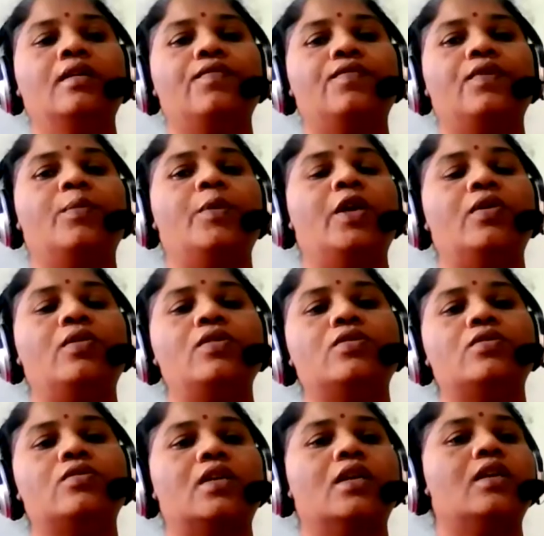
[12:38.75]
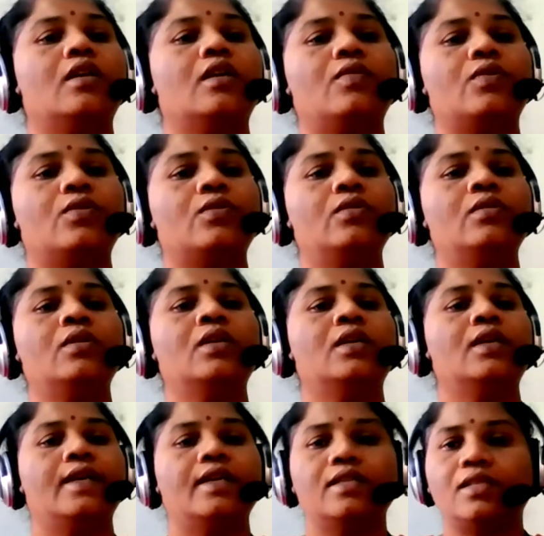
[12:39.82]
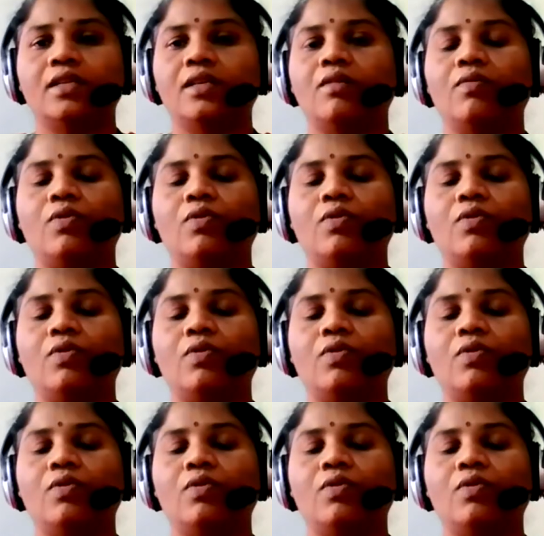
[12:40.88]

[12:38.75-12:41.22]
We may also set our own agenda,